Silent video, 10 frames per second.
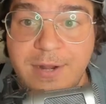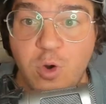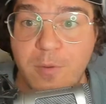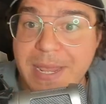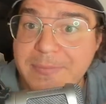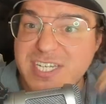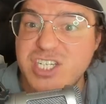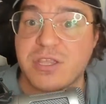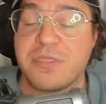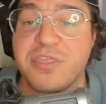Or maybe
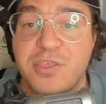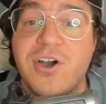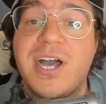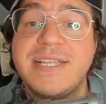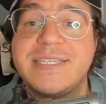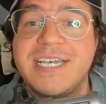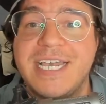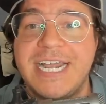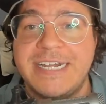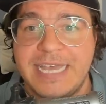just a thought,
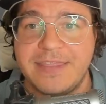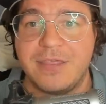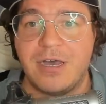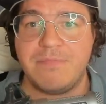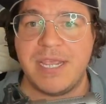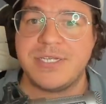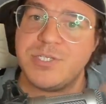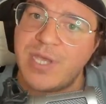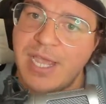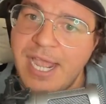and that thought makes
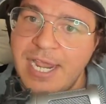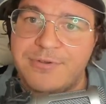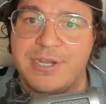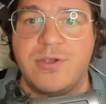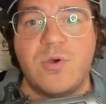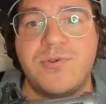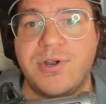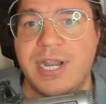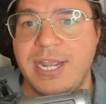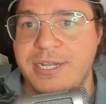you angry or
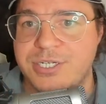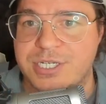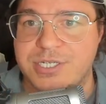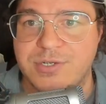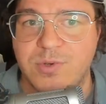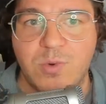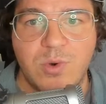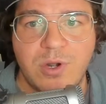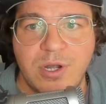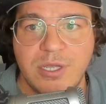anxious
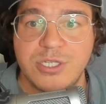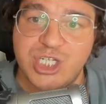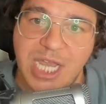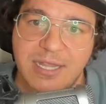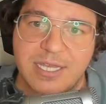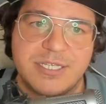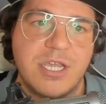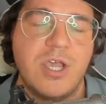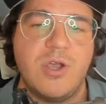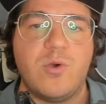or jealous
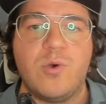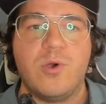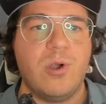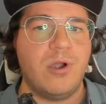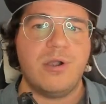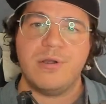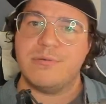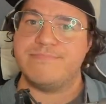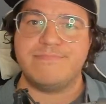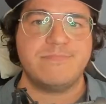or
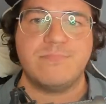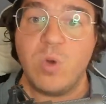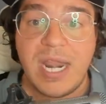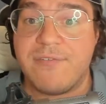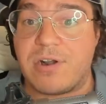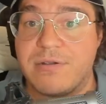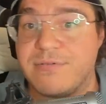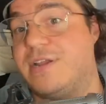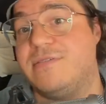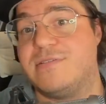whatever,
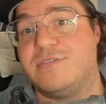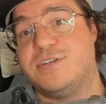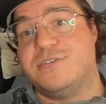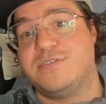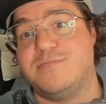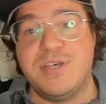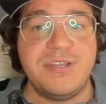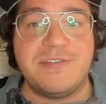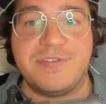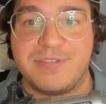right? There's a million
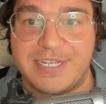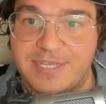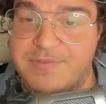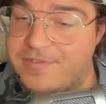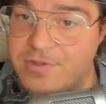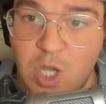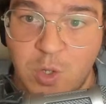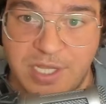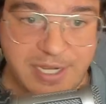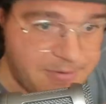different things that we feel.
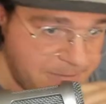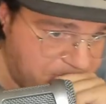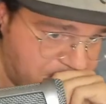Lonely, right?